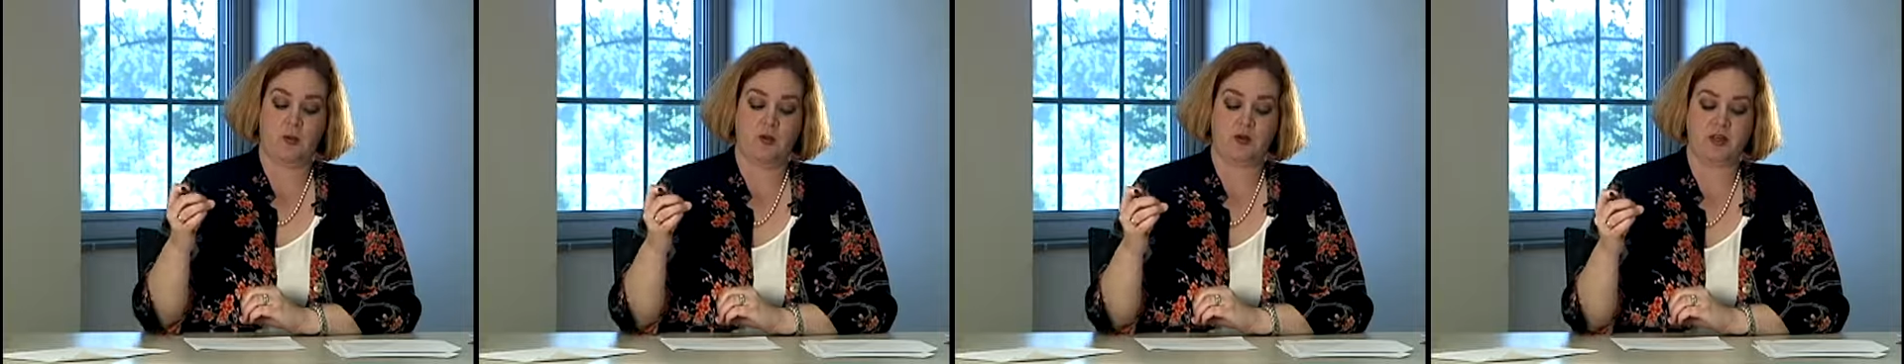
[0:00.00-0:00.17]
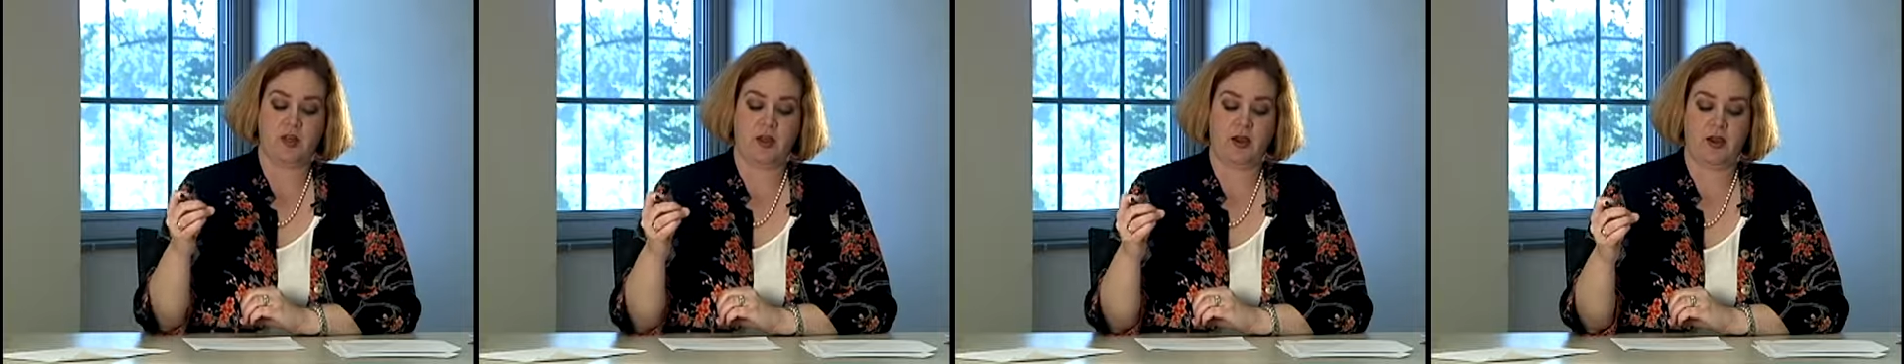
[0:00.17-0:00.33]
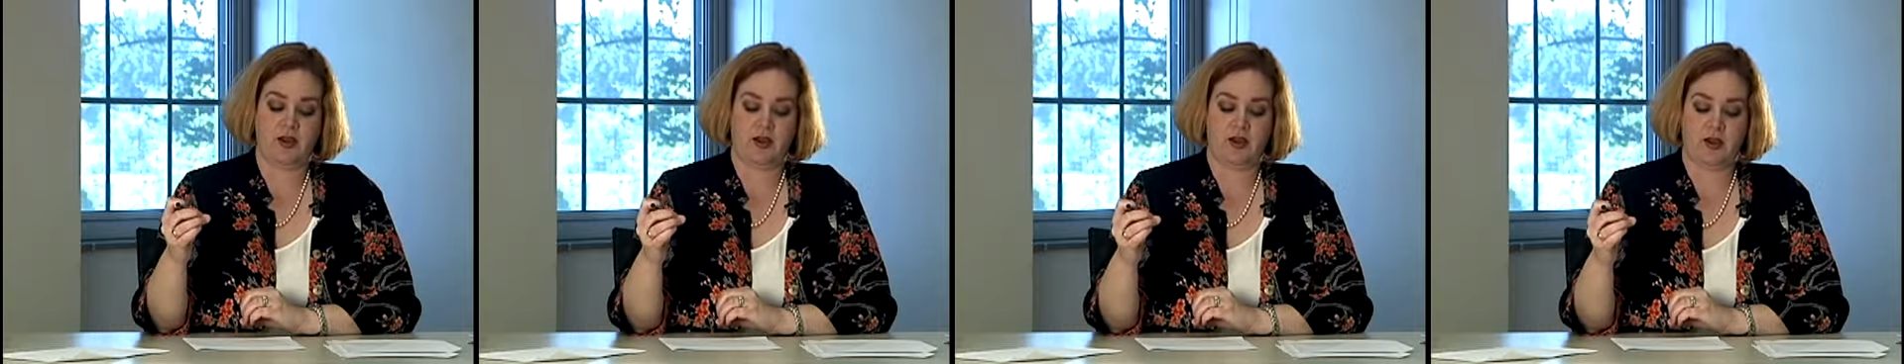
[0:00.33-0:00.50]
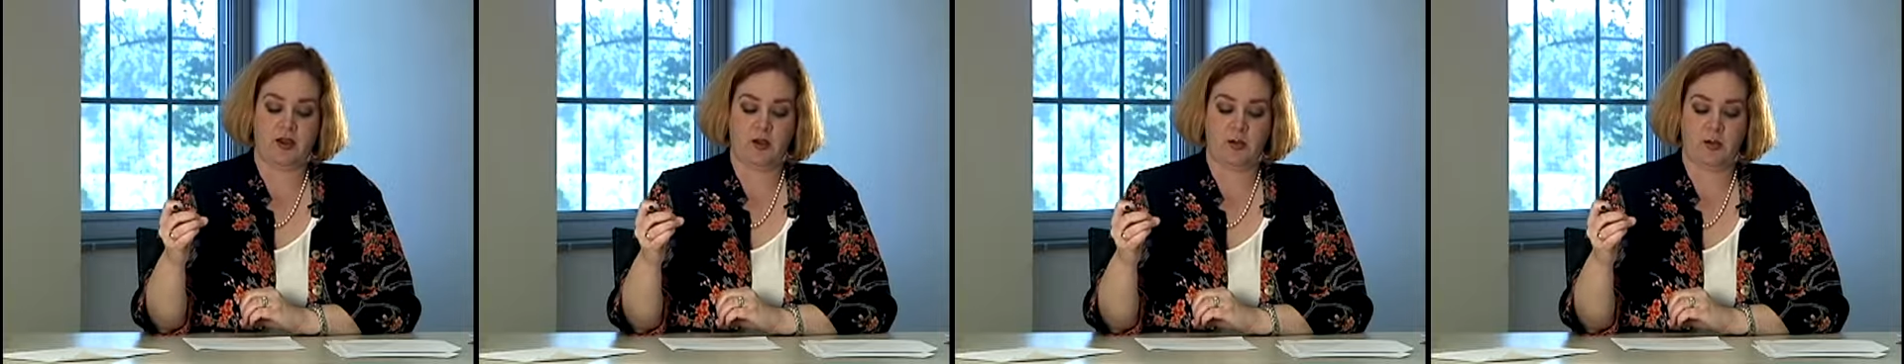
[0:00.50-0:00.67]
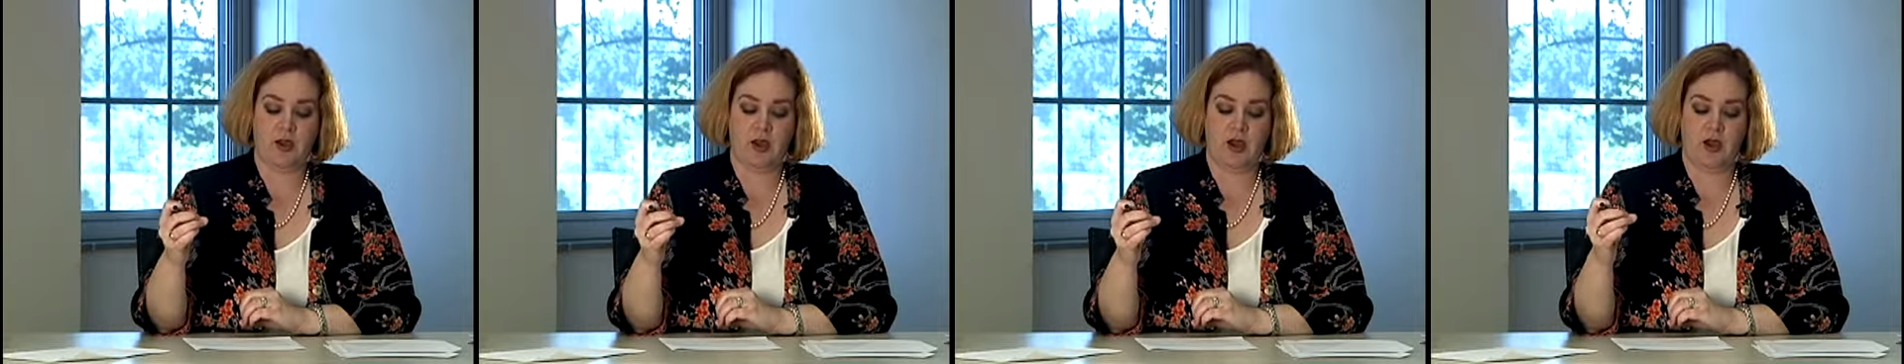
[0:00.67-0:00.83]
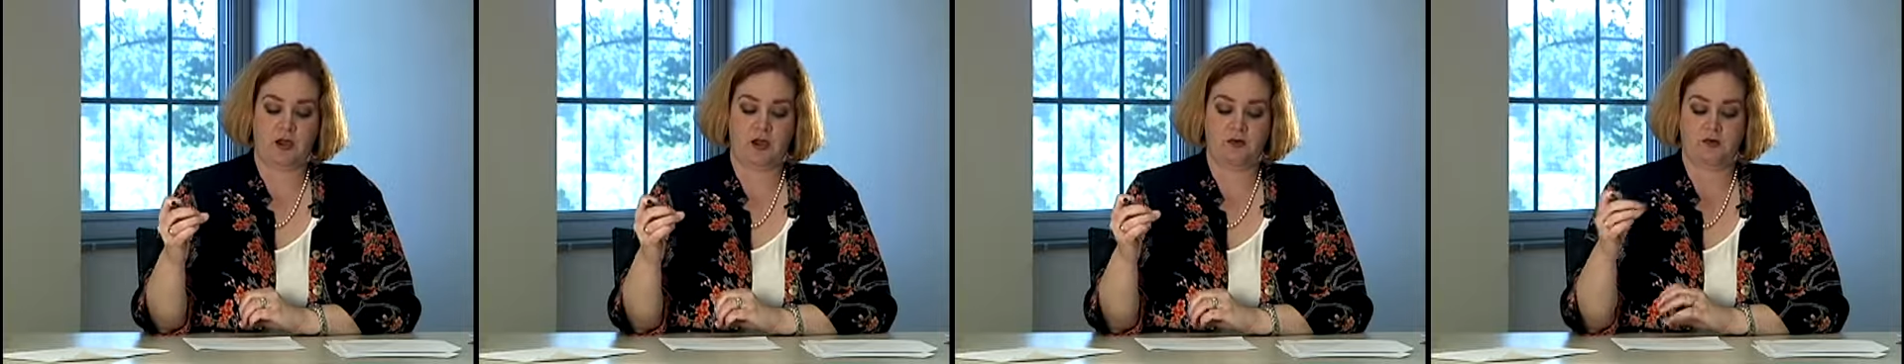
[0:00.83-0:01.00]
we're talking
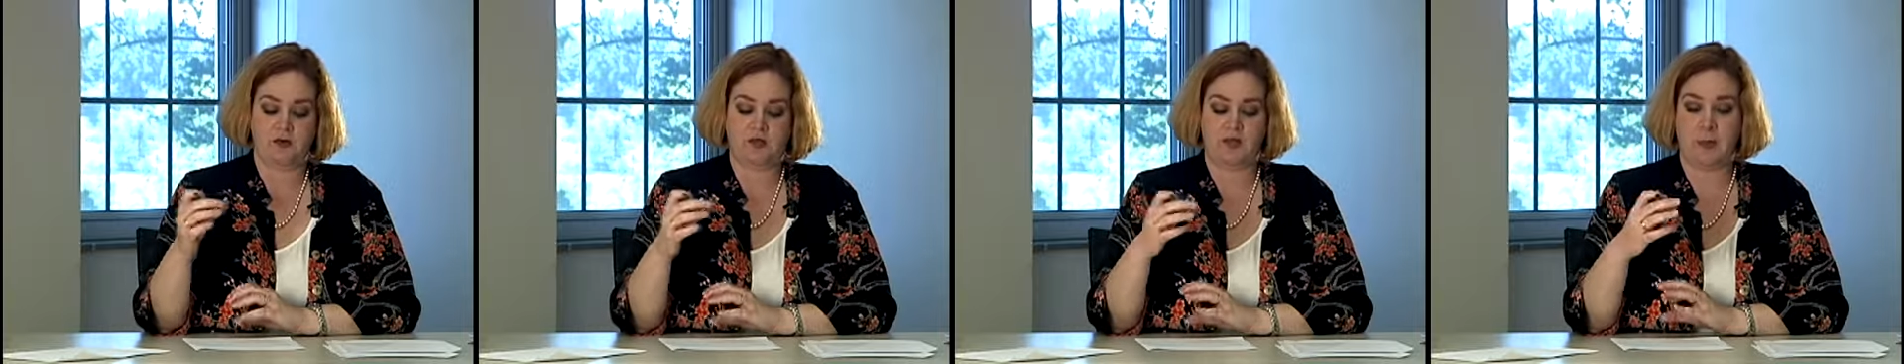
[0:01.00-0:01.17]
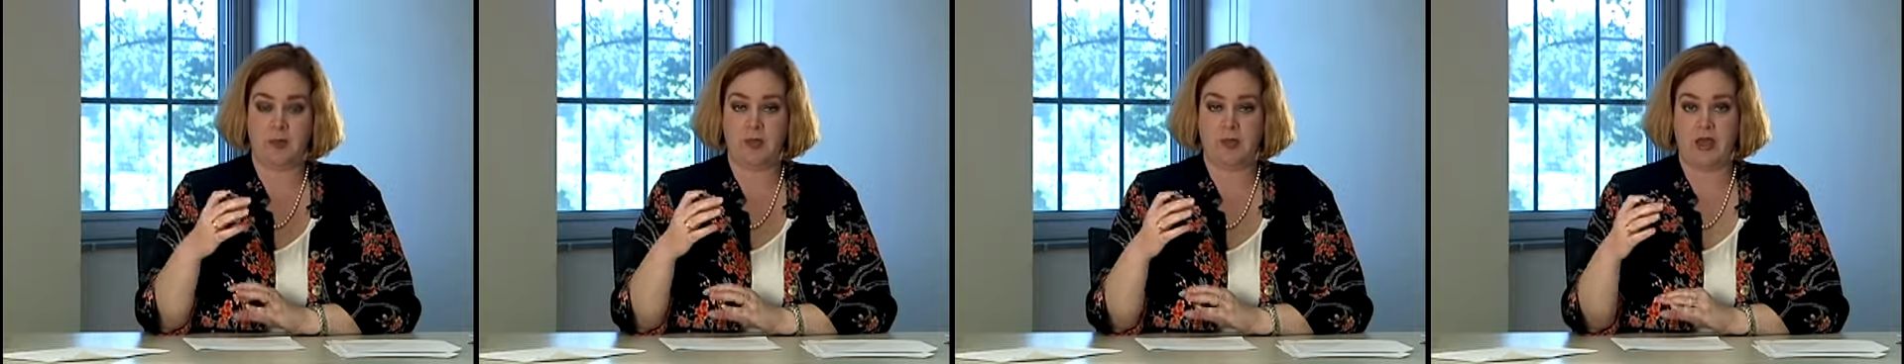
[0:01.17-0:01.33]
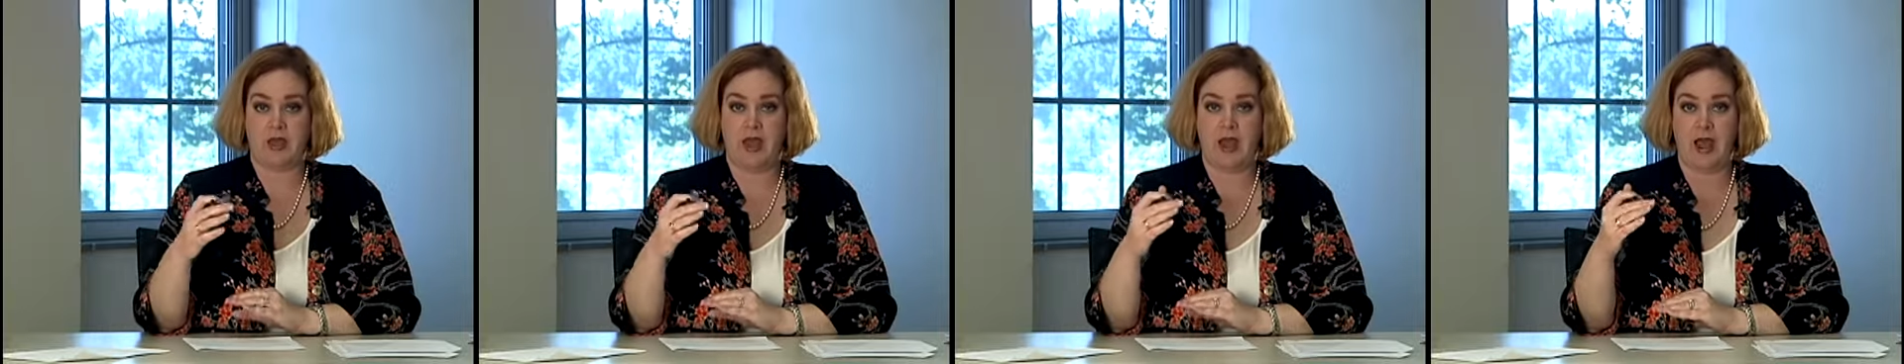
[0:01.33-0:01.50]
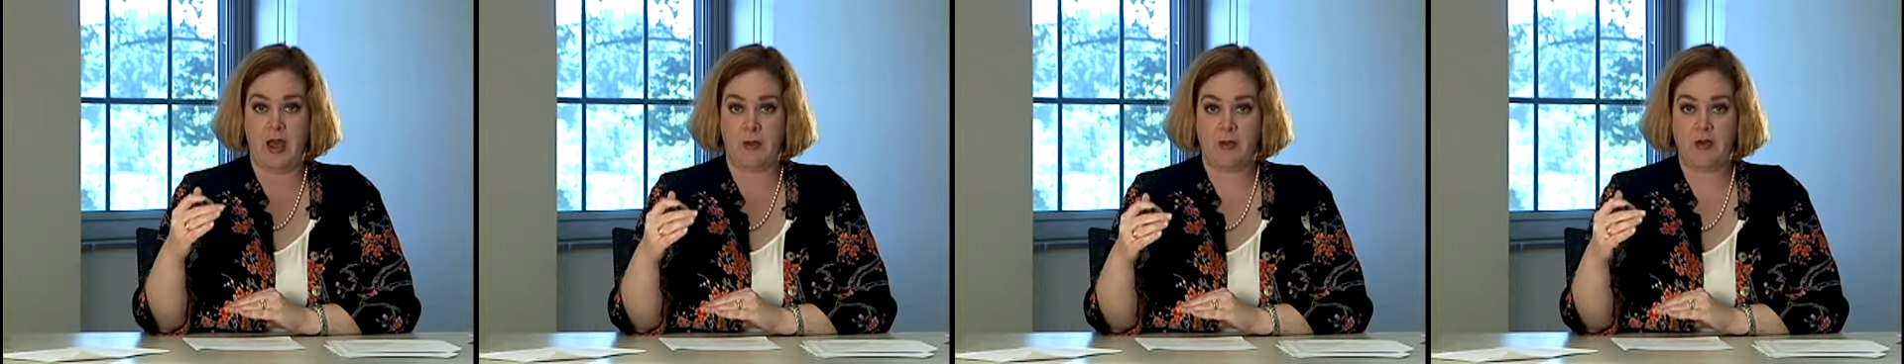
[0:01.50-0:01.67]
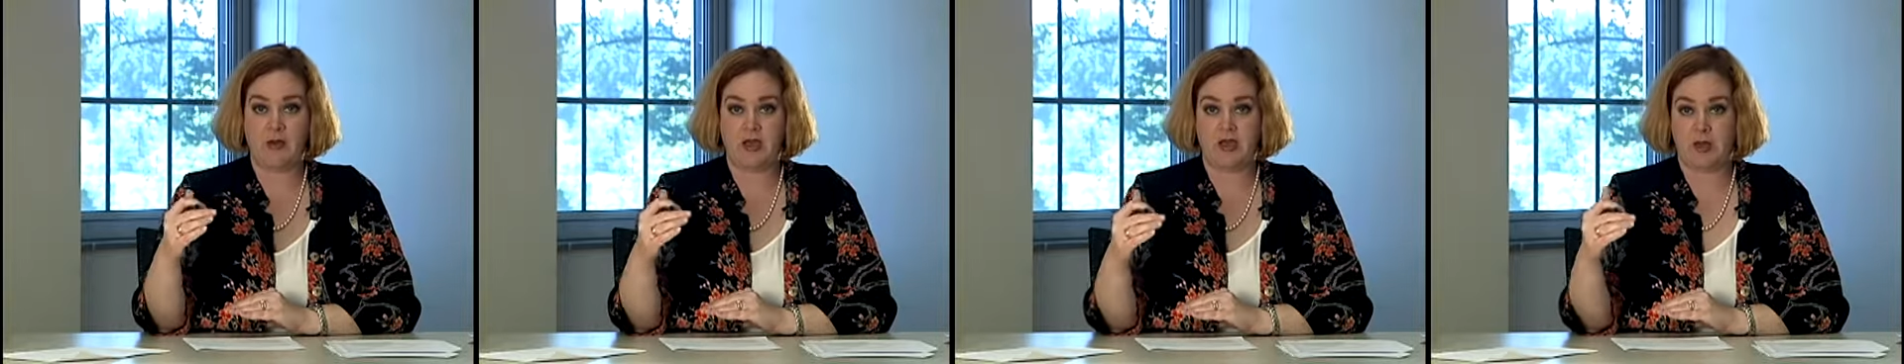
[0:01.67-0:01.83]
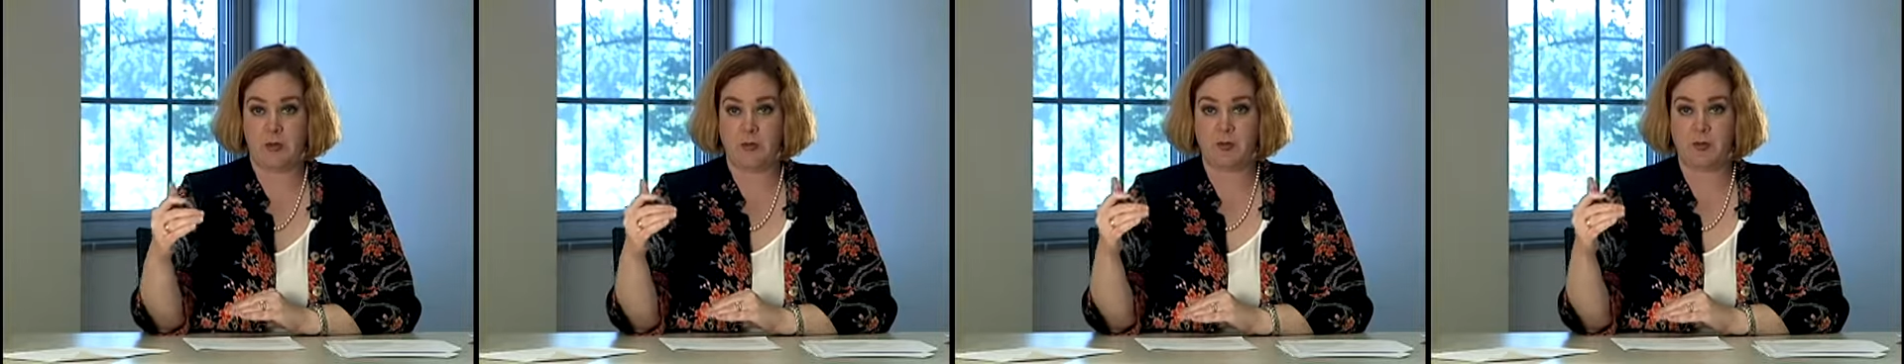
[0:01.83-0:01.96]
about something happening